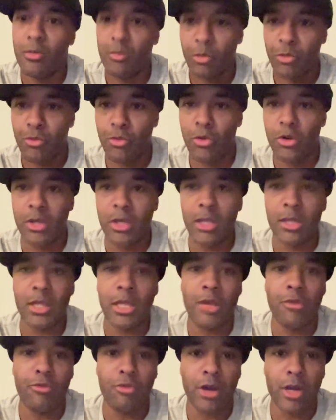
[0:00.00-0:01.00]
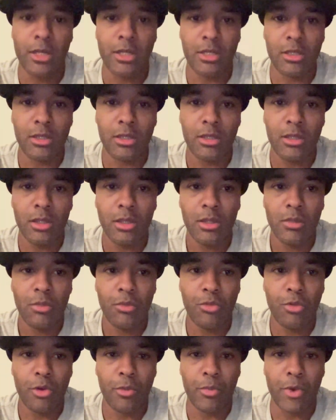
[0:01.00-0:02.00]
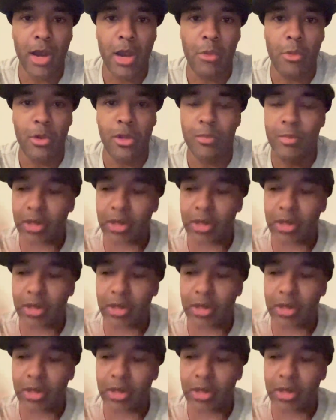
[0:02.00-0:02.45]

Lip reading: before they get their rest before the bye week.